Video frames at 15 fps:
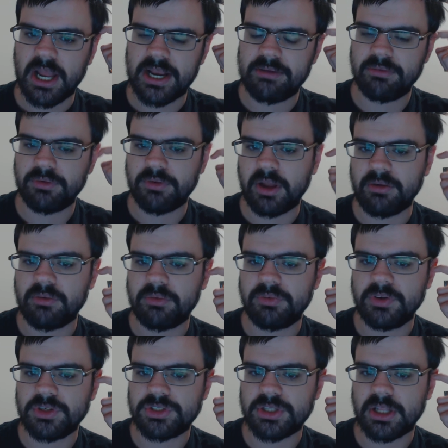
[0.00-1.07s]
I never
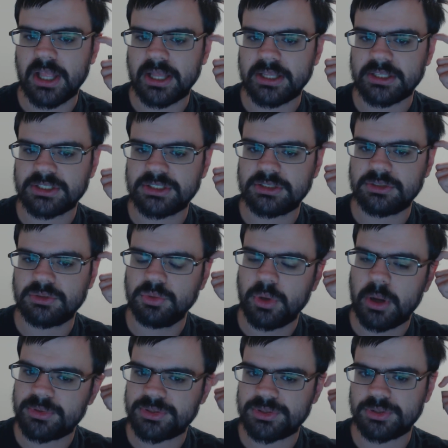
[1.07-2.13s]
finished the last
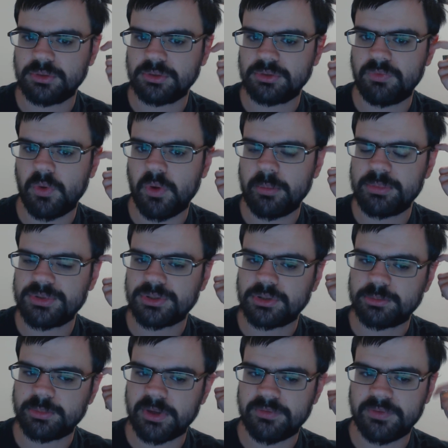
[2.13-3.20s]
two episodes, four
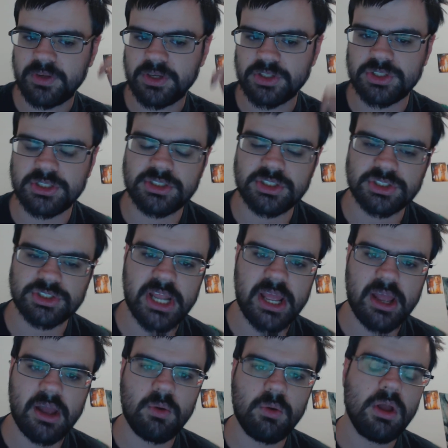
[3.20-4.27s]
episodes, but I finished it just
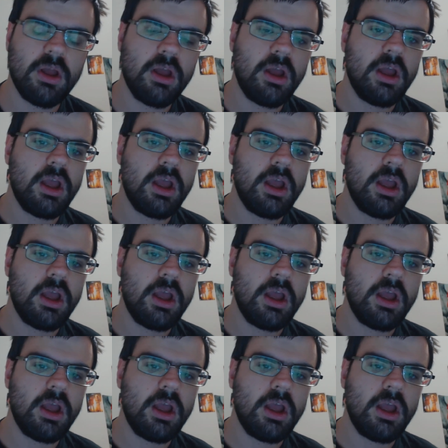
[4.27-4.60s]
now.